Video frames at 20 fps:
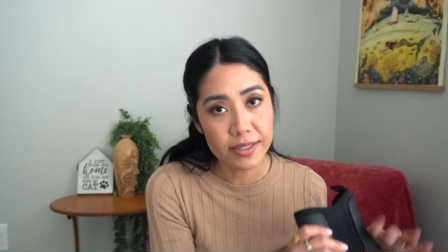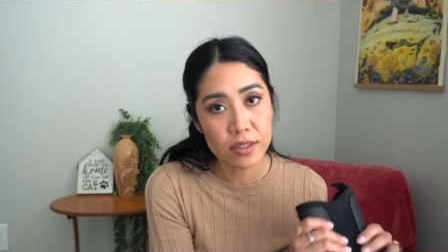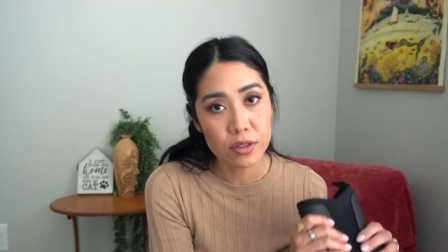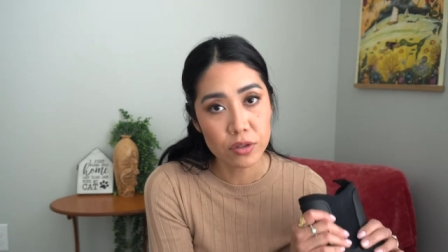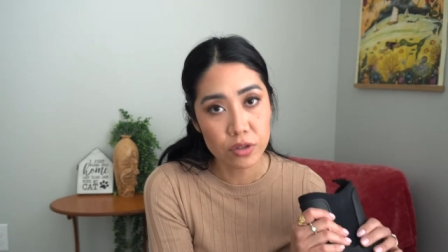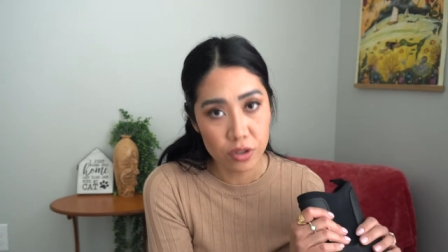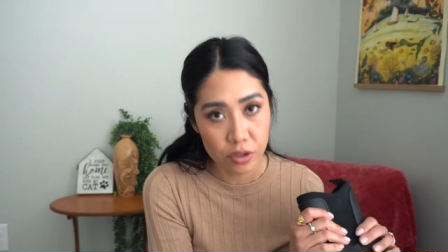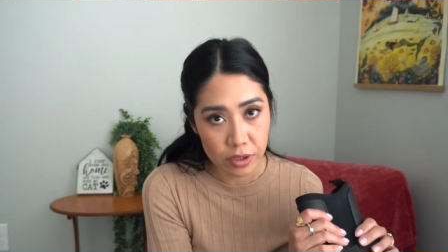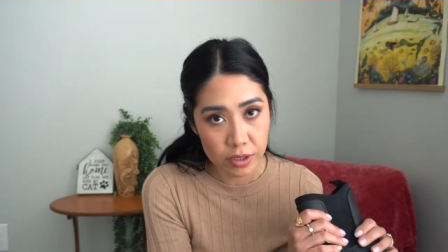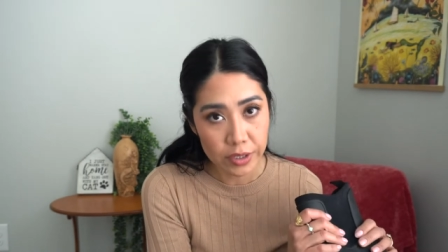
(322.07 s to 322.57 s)
so
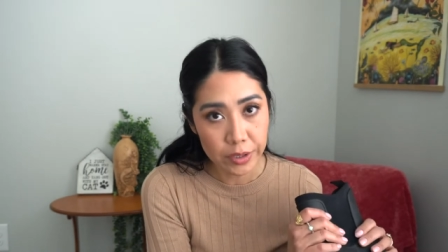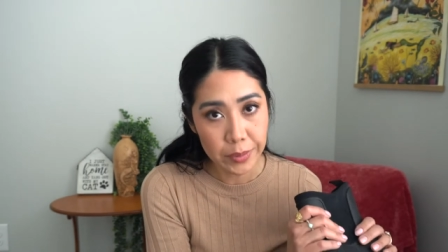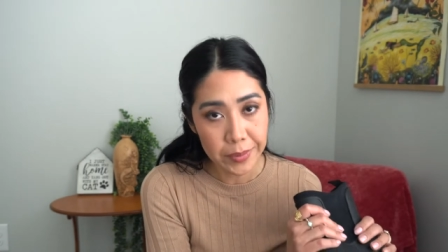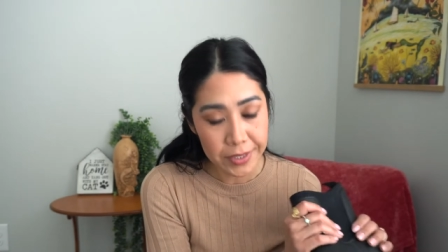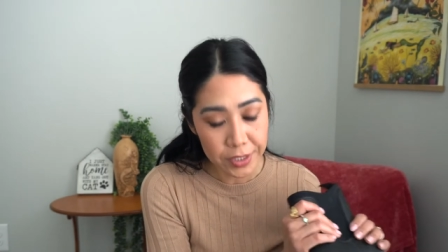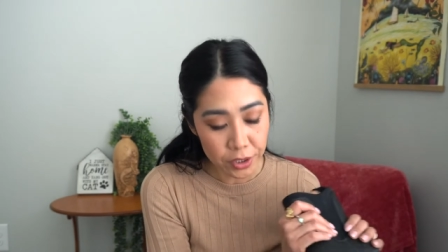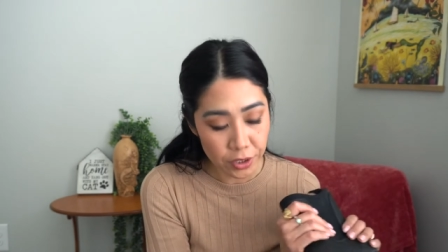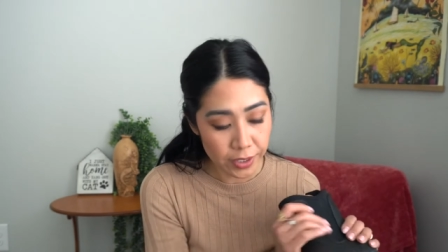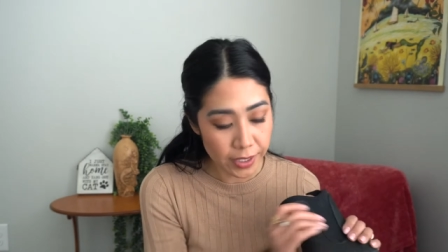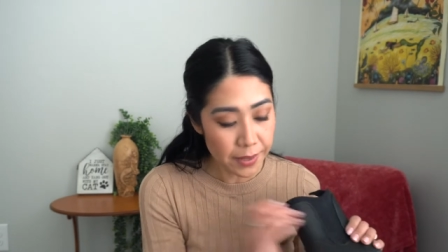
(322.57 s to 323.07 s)
they're a little bit
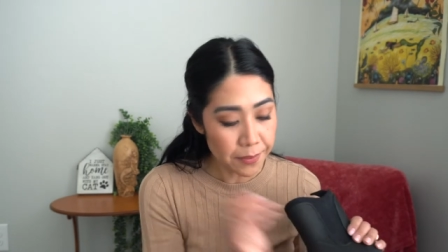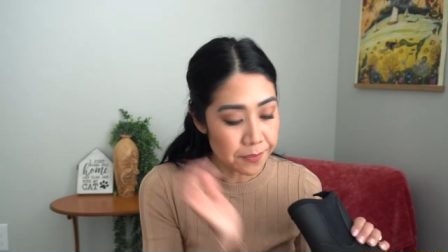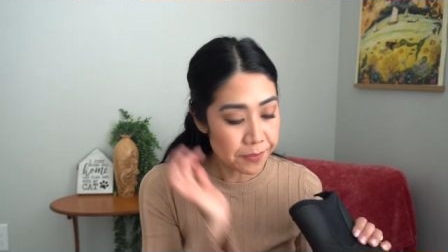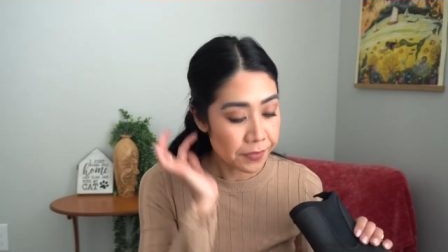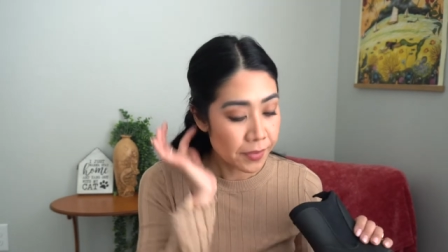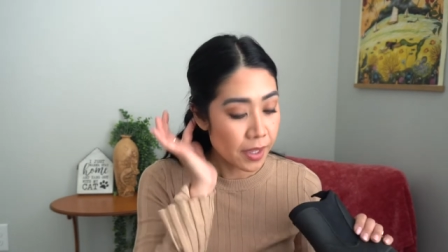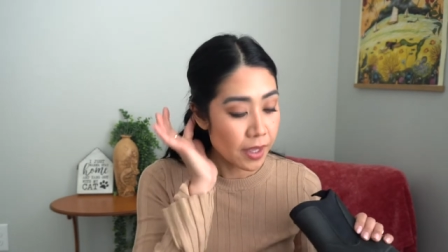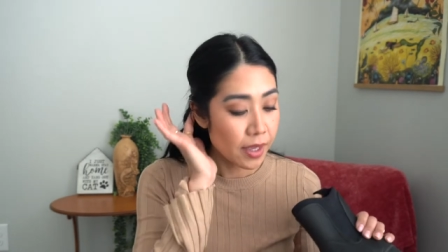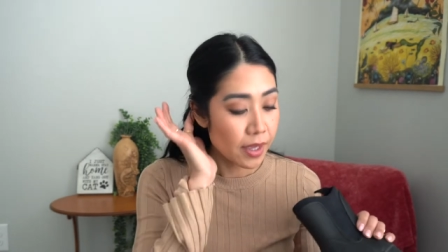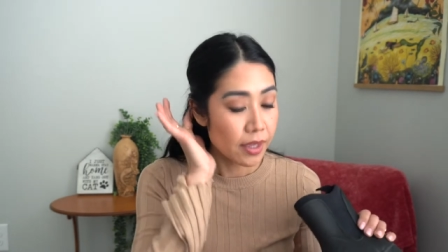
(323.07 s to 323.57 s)
dirty.
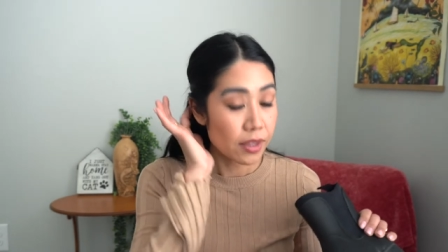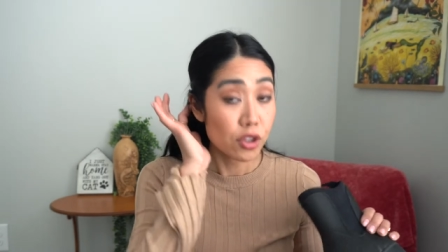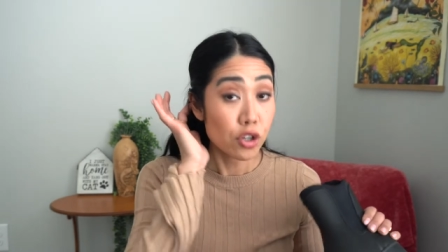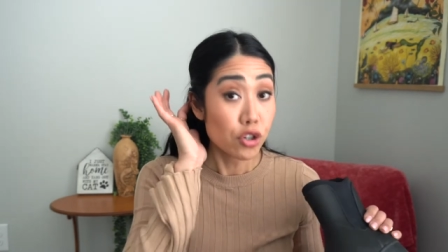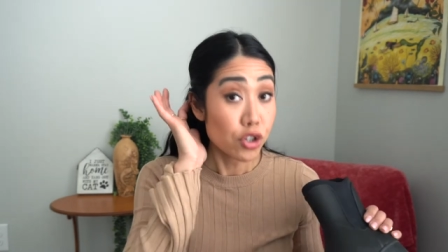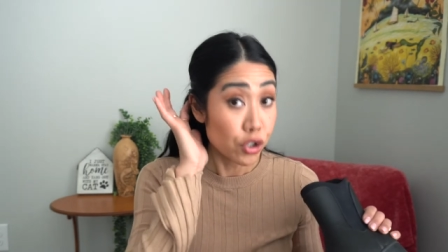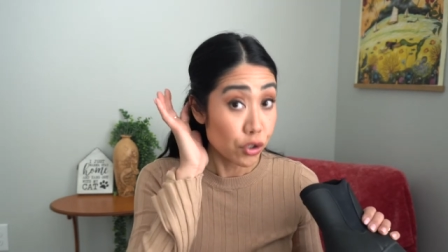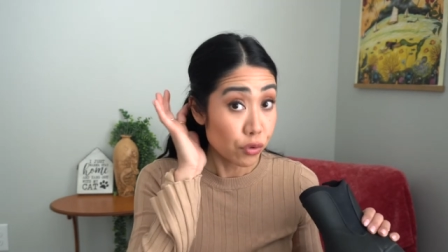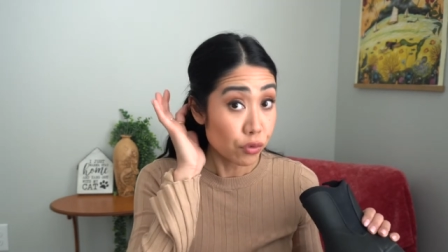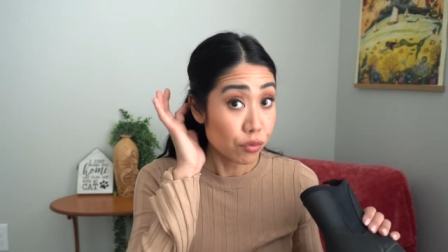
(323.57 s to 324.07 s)
They're
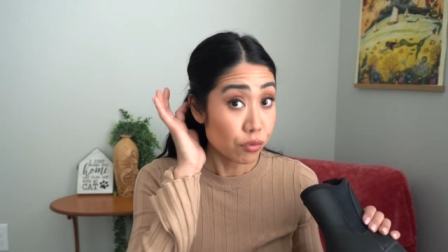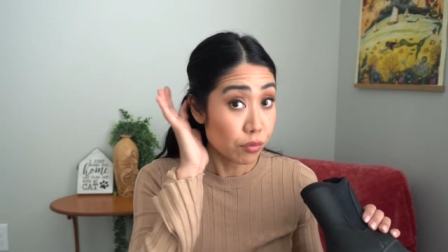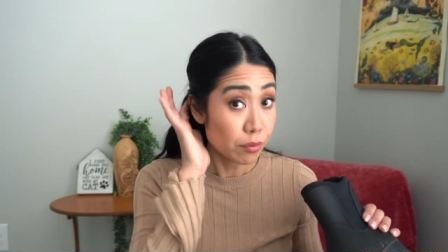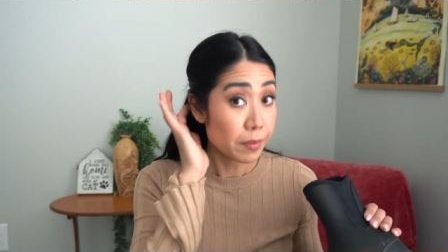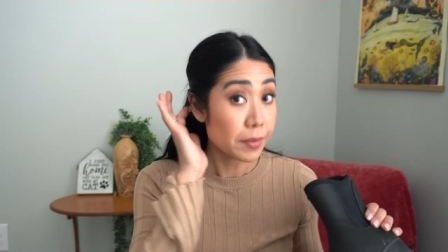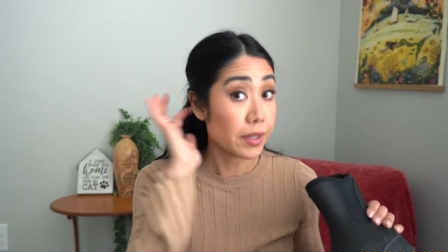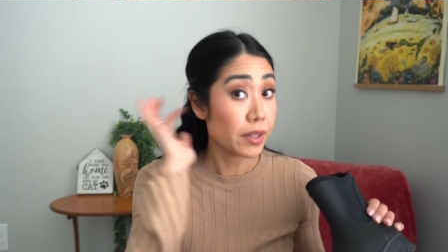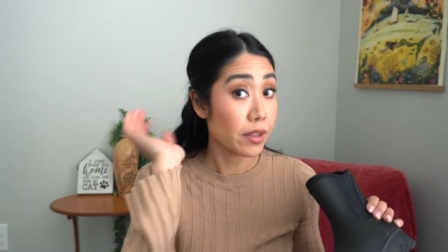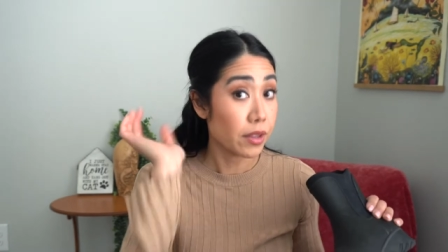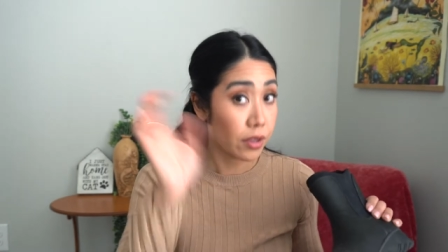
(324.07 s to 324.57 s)
new,
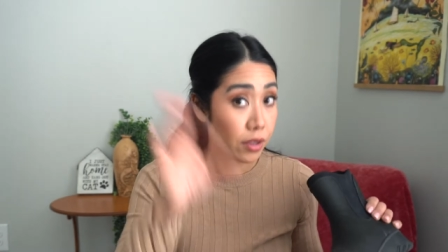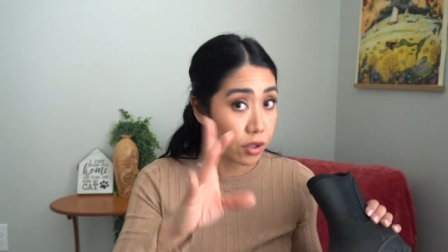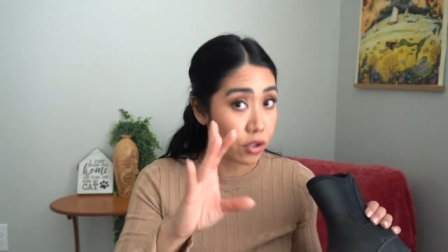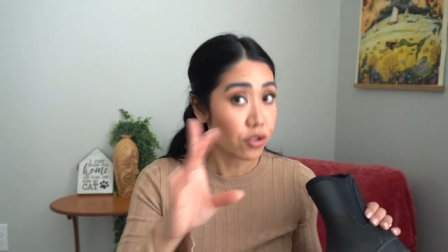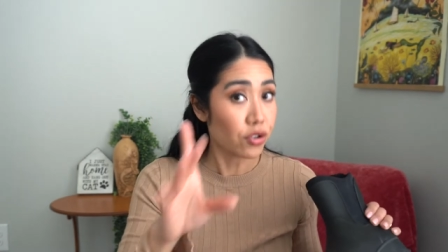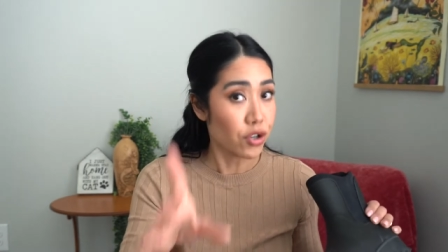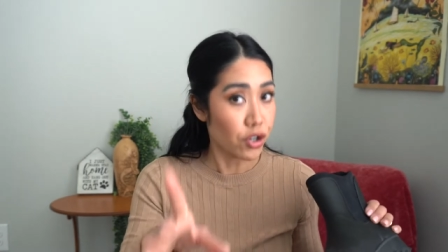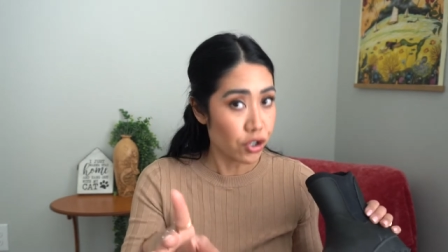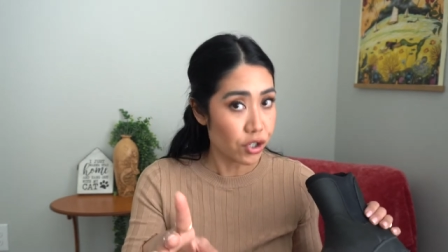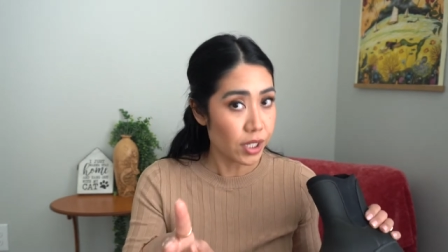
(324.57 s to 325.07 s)
but
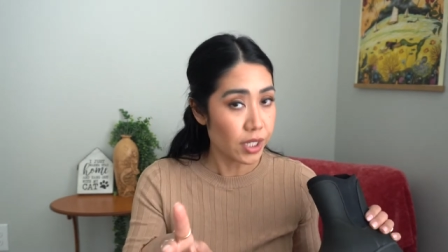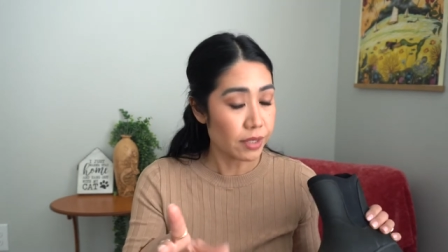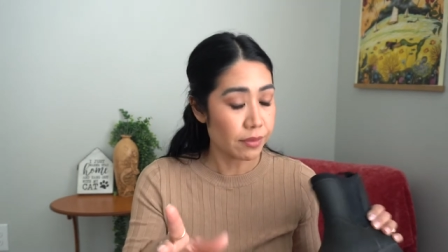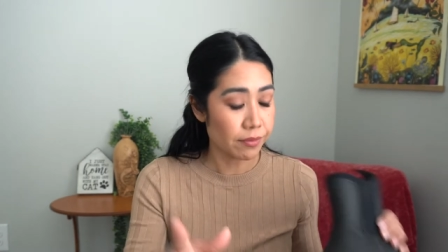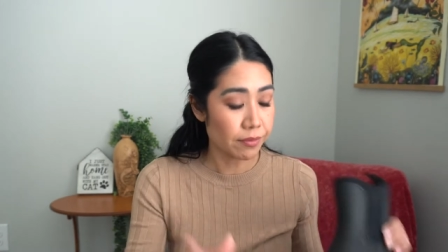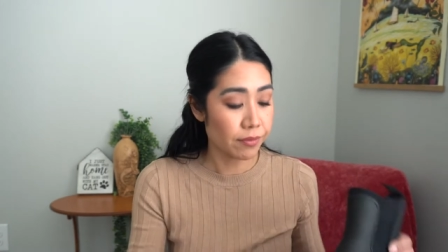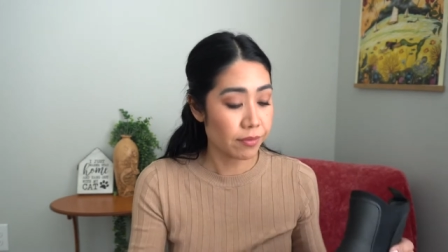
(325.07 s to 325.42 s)
they're dirty.